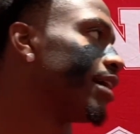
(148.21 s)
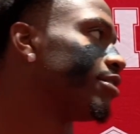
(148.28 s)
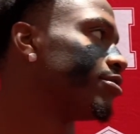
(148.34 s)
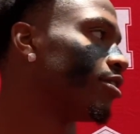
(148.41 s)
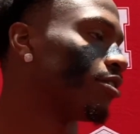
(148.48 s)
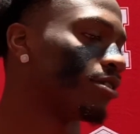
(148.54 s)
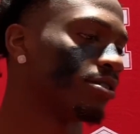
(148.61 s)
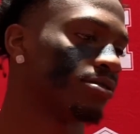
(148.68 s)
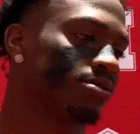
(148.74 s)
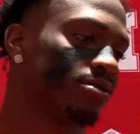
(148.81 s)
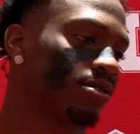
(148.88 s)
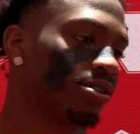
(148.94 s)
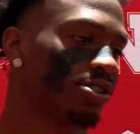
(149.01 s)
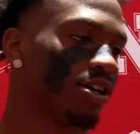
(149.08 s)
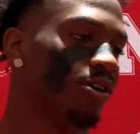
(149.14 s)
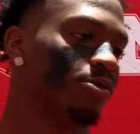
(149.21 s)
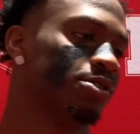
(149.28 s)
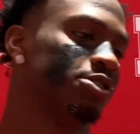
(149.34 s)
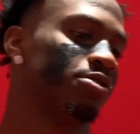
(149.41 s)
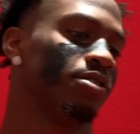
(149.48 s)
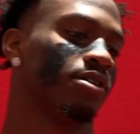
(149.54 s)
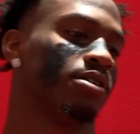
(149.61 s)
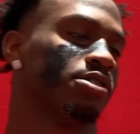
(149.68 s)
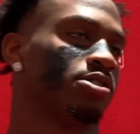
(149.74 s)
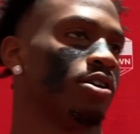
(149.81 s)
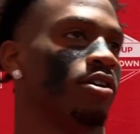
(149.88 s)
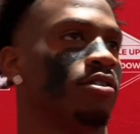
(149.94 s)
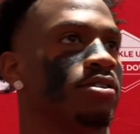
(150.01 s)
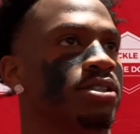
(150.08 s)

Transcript: You know, control what you can control.